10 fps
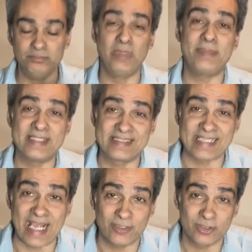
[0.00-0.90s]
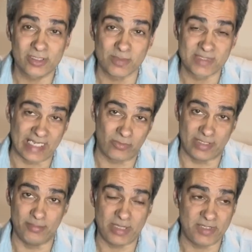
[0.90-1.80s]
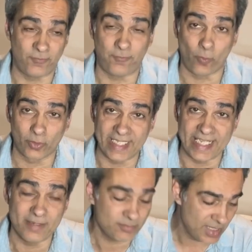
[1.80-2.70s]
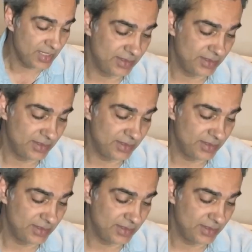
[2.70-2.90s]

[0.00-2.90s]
maybe Saturn comes out at maybe 4 a.m.